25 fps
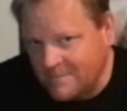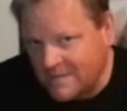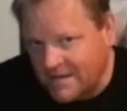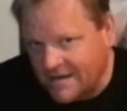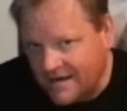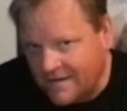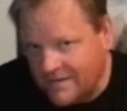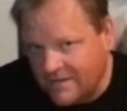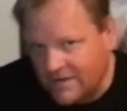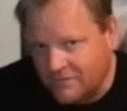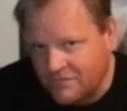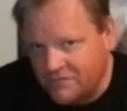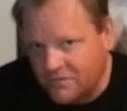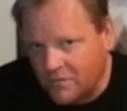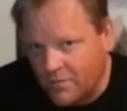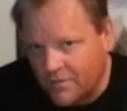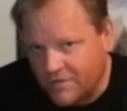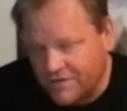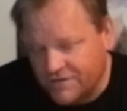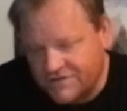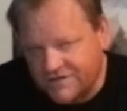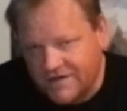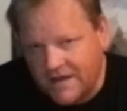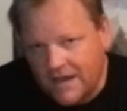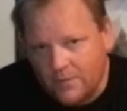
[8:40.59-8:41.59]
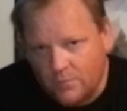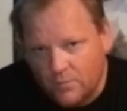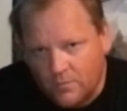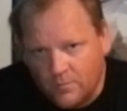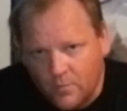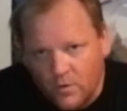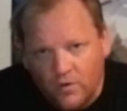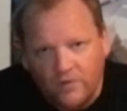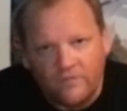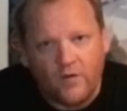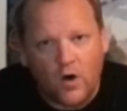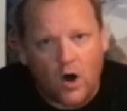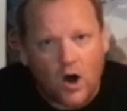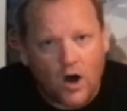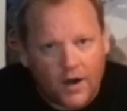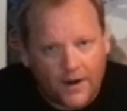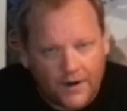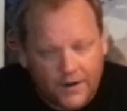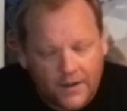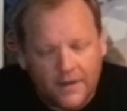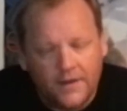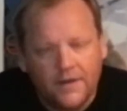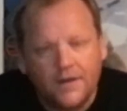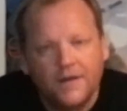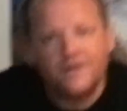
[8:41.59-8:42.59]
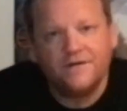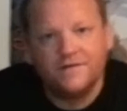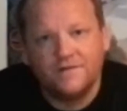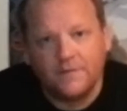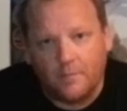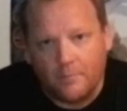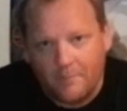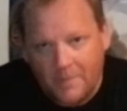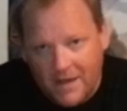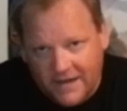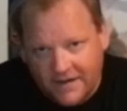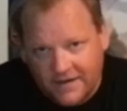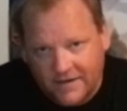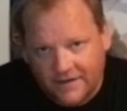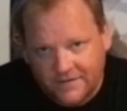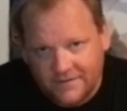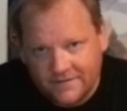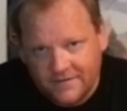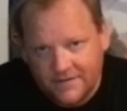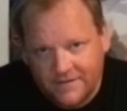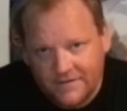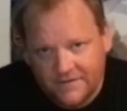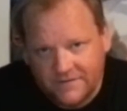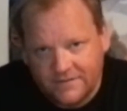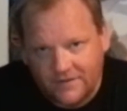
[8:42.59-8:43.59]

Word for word: and I think Florida State will move on to make it